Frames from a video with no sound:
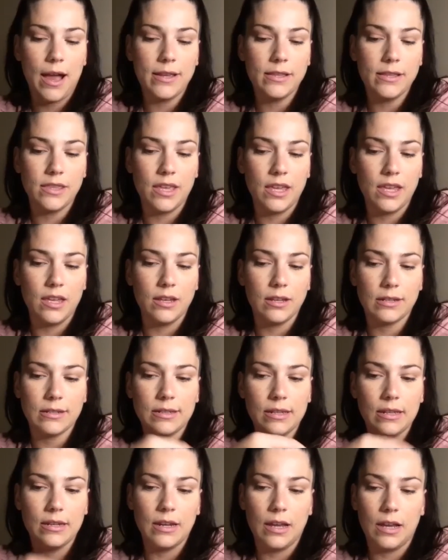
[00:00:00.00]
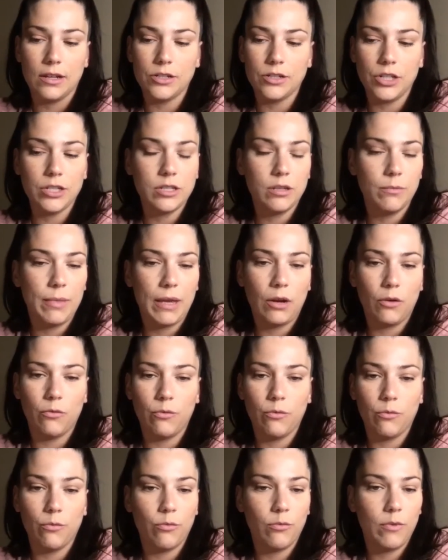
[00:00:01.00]
things, and not just about
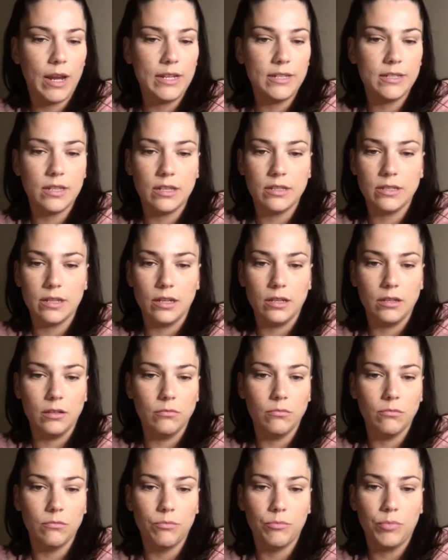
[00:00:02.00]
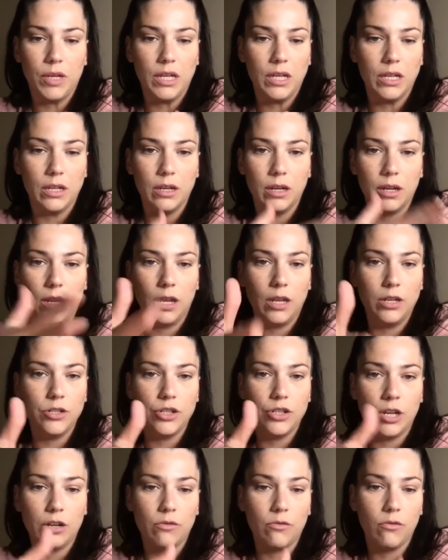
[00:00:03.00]
racism, but in
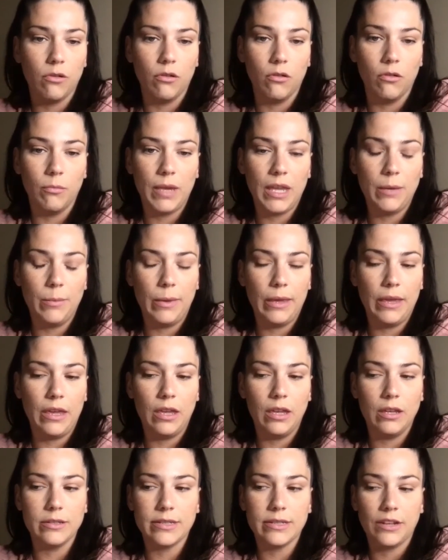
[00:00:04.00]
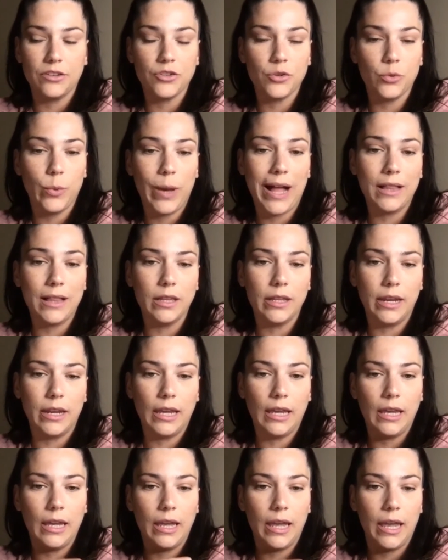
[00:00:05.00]
general, maybe
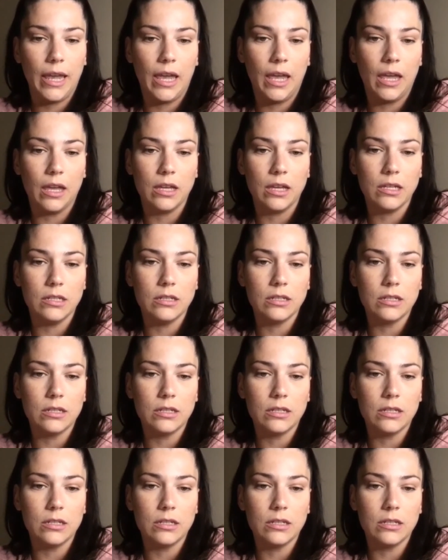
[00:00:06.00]
sexuality and